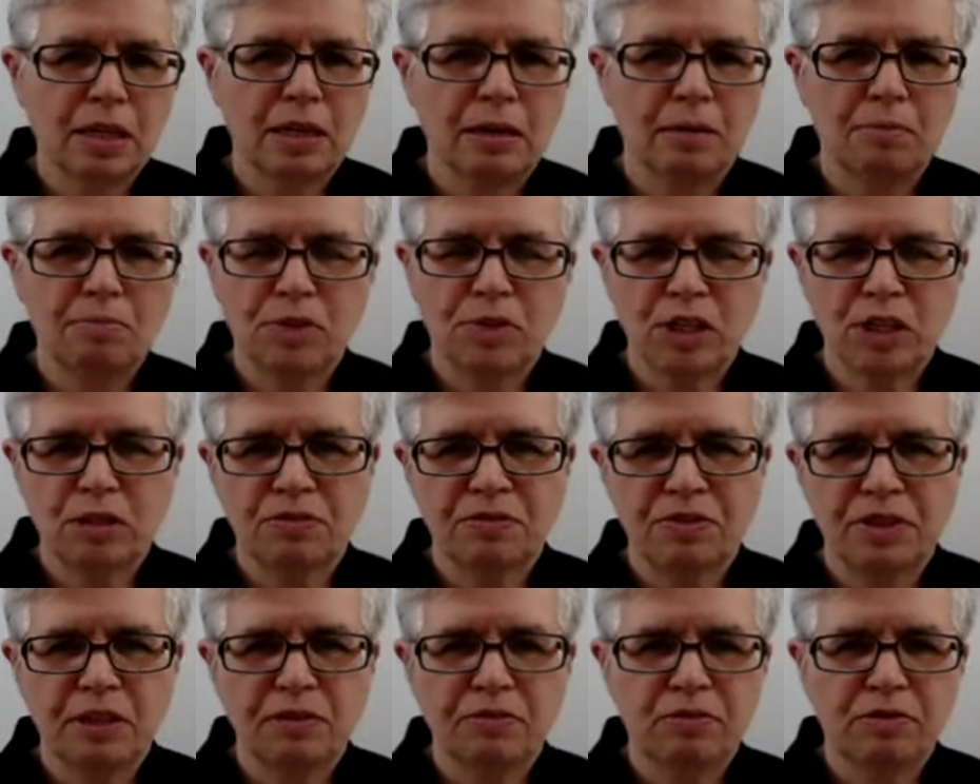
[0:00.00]
um, just
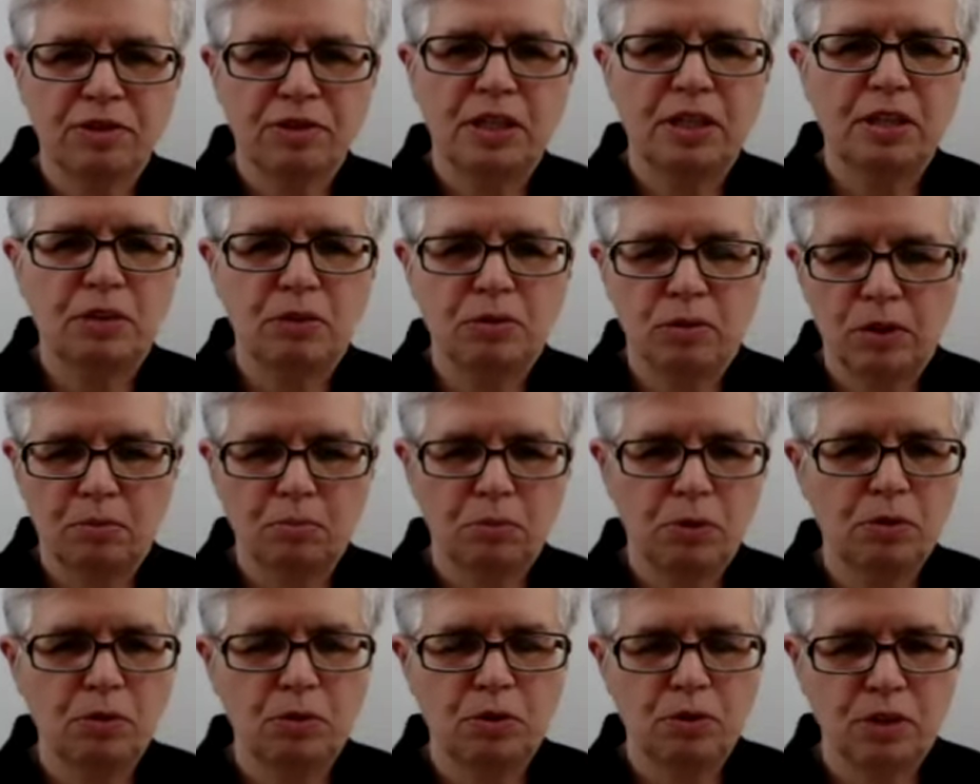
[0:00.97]
feel free to
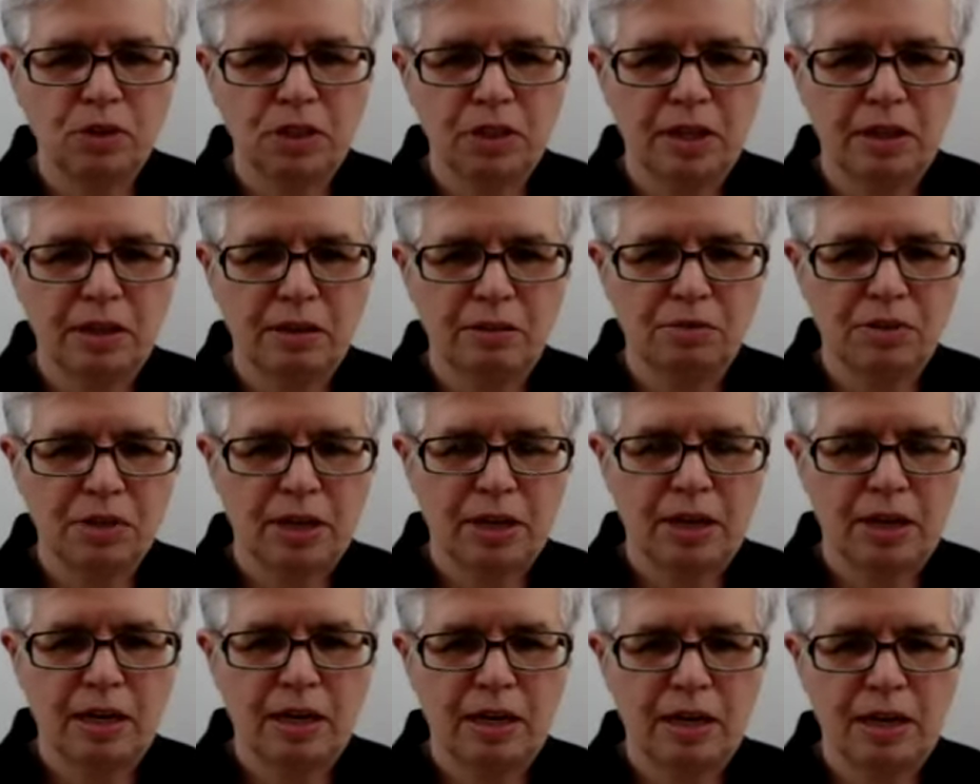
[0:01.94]
unmute yourselves
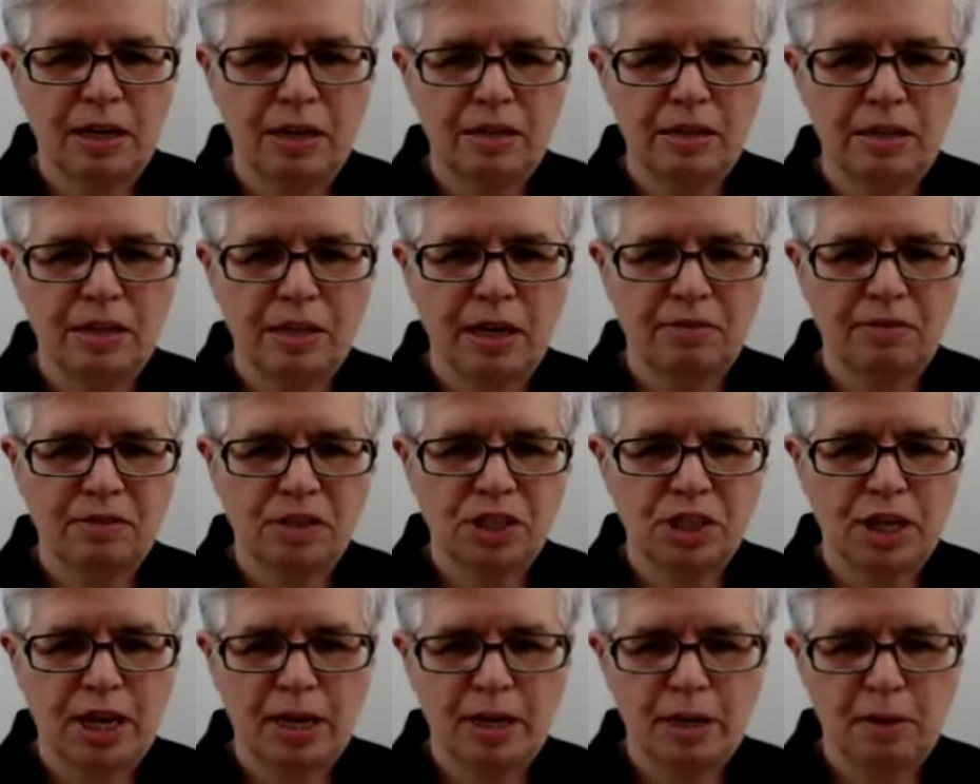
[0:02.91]
and let's have a
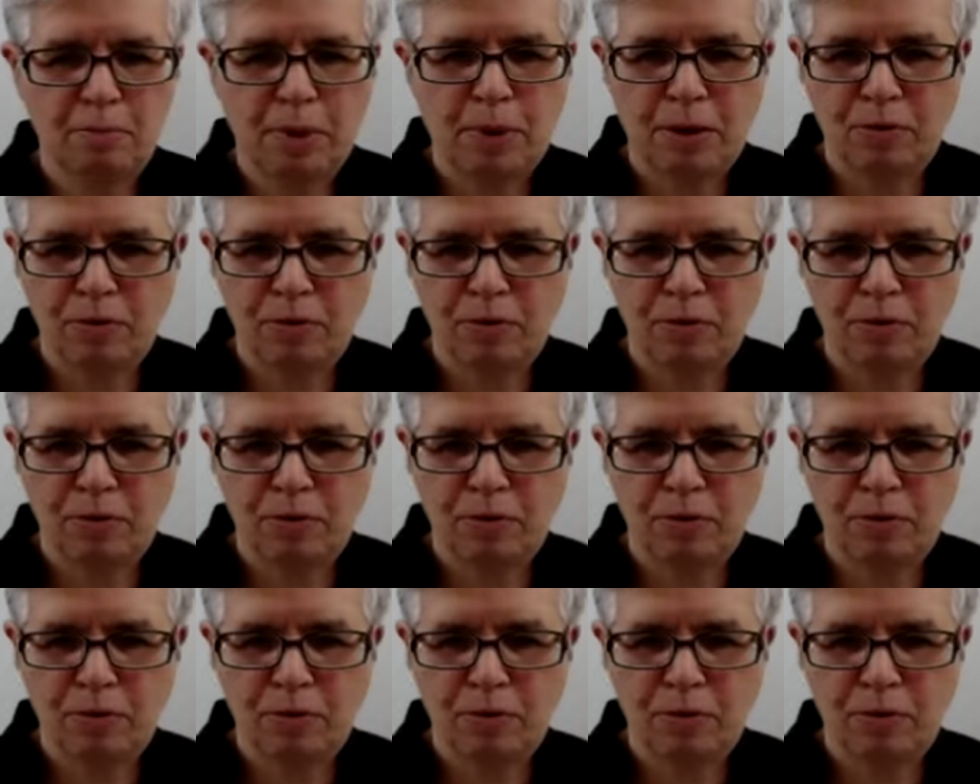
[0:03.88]
chat about